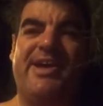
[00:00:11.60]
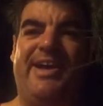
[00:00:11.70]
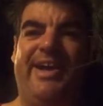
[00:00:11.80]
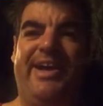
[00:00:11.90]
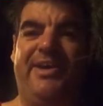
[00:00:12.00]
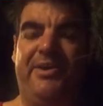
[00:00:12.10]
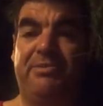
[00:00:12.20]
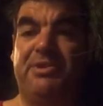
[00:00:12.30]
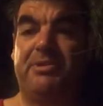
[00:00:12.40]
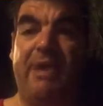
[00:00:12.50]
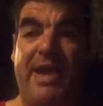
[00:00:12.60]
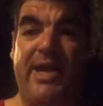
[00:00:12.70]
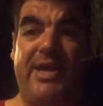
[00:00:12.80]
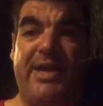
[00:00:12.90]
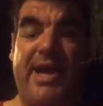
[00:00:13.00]
and I'm just about
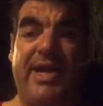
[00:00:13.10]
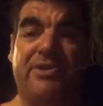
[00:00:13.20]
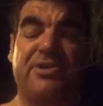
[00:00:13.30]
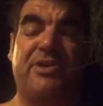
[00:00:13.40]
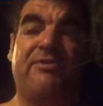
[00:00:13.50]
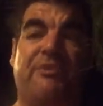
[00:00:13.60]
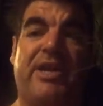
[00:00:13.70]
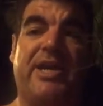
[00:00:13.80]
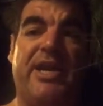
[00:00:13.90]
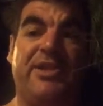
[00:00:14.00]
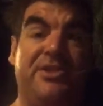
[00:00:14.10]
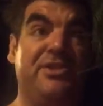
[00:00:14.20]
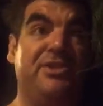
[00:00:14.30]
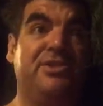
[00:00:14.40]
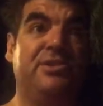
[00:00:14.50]
8Ks, just over 8Ks
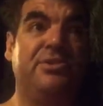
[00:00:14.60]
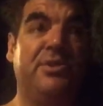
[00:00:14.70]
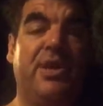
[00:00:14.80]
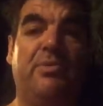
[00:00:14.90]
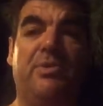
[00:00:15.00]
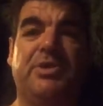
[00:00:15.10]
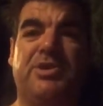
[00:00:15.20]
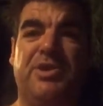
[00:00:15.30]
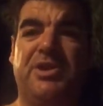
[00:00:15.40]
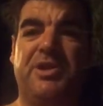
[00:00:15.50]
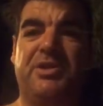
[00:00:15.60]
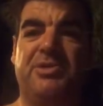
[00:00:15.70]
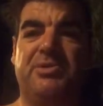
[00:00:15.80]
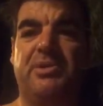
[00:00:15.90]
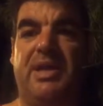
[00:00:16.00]
into what's turning
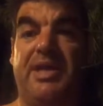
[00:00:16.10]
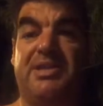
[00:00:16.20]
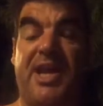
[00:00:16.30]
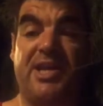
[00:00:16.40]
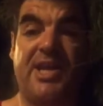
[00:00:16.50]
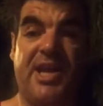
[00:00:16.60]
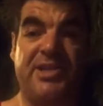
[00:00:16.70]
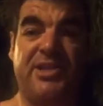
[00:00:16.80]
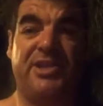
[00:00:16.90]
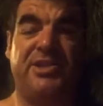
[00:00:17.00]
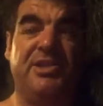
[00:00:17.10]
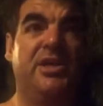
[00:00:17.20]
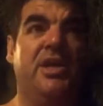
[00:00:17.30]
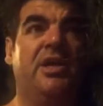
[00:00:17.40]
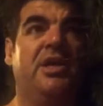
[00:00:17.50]
into a 10K session.
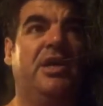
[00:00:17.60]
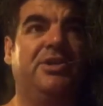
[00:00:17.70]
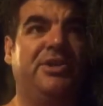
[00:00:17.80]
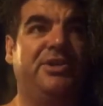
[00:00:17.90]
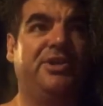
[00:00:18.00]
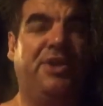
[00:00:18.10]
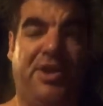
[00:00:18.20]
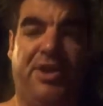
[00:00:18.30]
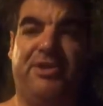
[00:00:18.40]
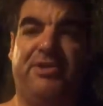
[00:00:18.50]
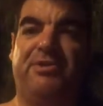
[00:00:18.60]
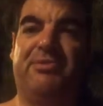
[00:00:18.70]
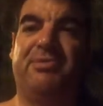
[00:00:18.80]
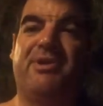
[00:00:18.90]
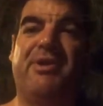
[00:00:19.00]
I say turning into
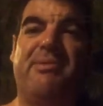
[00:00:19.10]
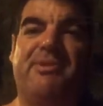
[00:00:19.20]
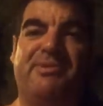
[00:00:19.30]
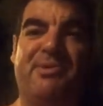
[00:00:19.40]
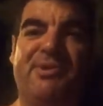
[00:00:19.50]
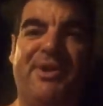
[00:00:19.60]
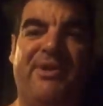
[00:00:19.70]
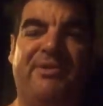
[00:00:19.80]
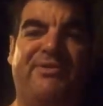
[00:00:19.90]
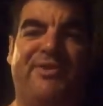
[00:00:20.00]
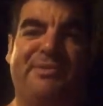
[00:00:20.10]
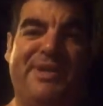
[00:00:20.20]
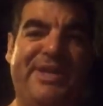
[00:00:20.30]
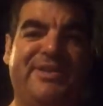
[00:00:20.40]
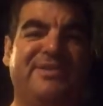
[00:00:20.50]
because when I got up this morning I was full of
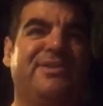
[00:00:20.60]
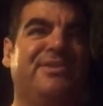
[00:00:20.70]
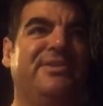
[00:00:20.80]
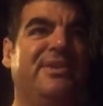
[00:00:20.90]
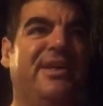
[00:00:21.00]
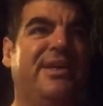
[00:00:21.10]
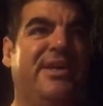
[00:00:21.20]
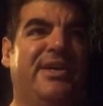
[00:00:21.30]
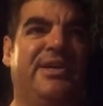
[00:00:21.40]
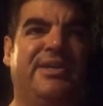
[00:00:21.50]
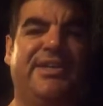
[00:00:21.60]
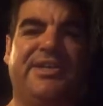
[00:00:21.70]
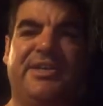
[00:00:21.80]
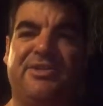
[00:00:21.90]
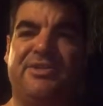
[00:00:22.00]
beans, and I'm
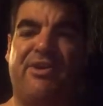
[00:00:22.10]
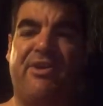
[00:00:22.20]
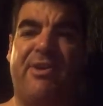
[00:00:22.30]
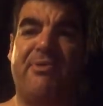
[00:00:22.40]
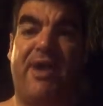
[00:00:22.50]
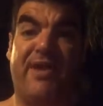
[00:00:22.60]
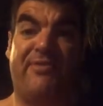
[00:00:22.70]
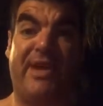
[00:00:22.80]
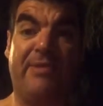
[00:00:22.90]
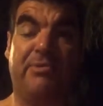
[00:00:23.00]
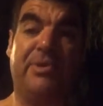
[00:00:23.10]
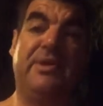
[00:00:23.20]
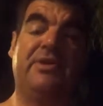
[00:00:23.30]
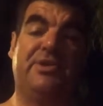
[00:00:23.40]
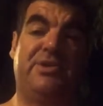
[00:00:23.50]
thinking in the time that I had available,
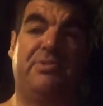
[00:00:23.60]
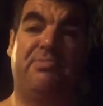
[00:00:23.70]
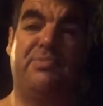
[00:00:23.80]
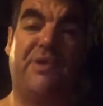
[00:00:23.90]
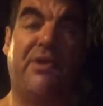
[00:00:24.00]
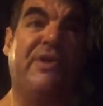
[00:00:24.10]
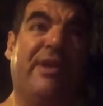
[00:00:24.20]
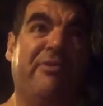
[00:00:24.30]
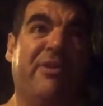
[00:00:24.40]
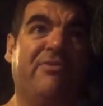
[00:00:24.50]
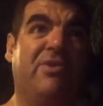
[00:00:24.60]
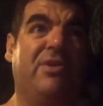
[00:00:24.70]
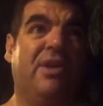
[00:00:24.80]
and just a note on that really, I've got